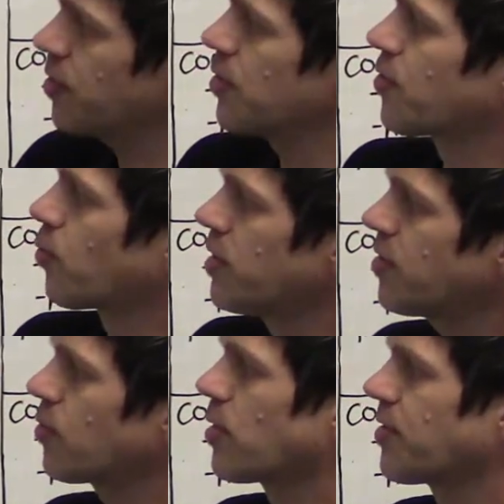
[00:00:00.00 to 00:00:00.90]
of those
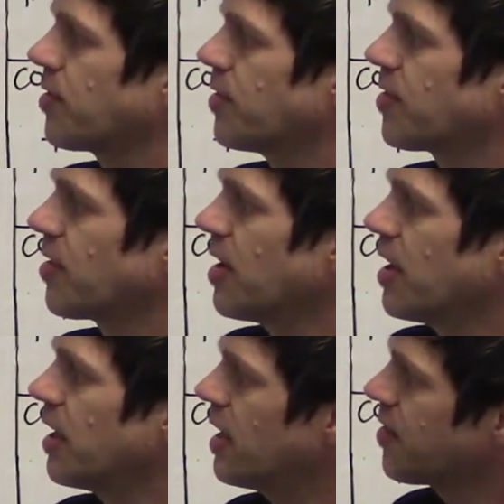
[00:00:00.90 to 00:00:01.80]
resources
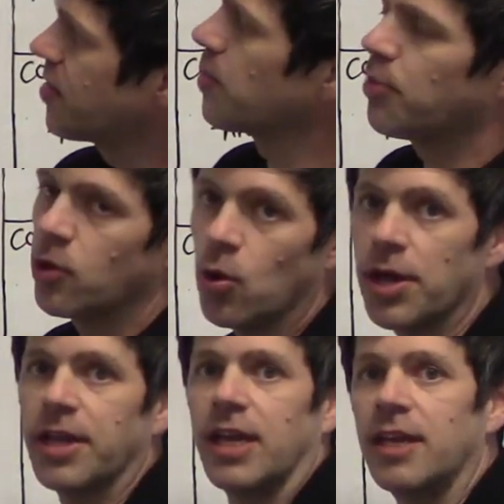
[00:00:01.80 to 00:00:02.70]
gets
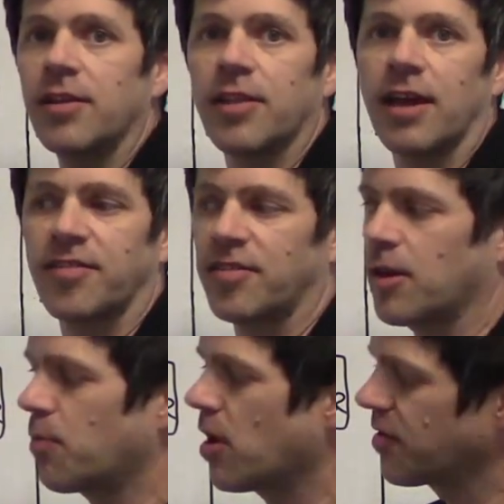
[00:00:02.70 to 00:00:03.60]
deployed into that
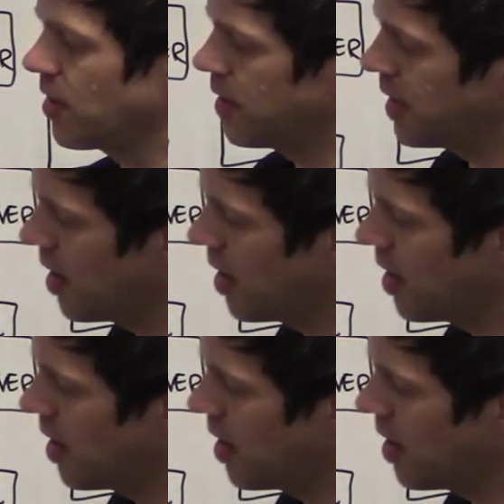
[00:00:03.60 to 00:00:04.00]
sandbox, and the